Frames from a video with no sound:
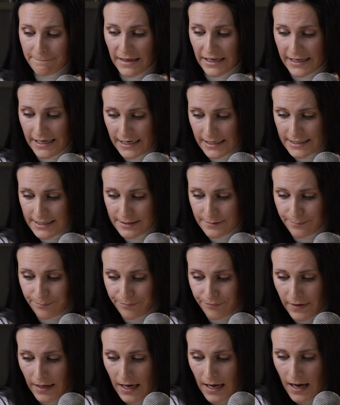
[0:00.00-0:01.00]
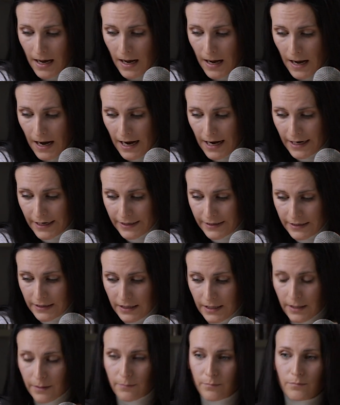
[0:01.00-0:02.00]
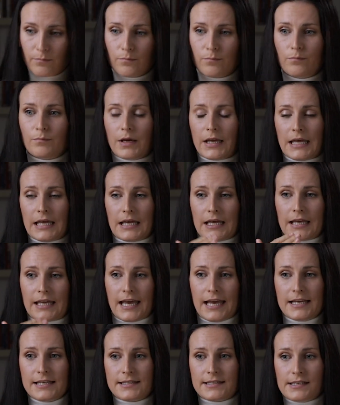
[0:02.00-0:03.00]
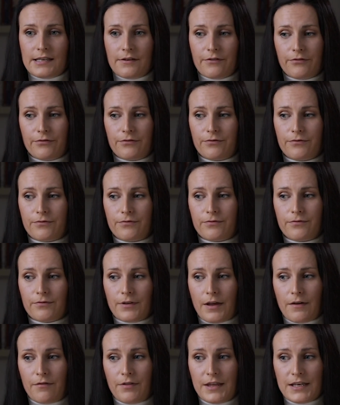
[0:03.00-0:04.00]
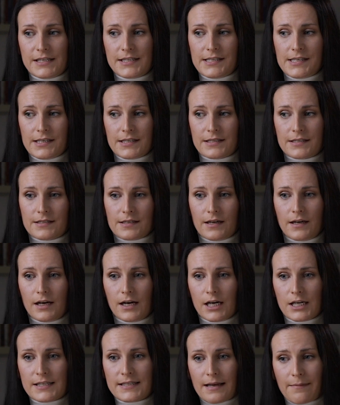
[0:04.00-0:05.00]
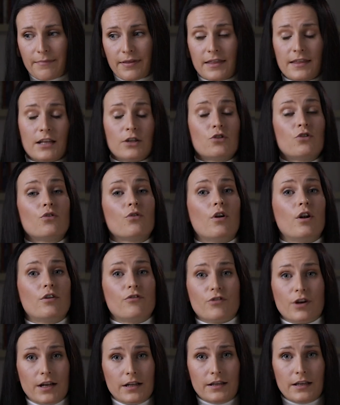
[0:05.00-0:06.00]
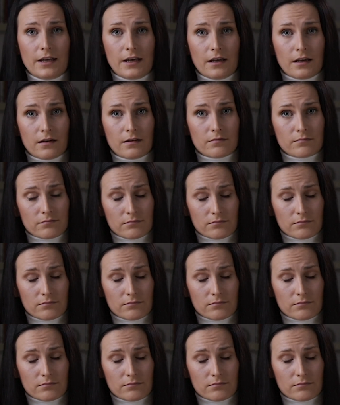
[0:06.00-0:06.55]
yes, I in case if this is something that you already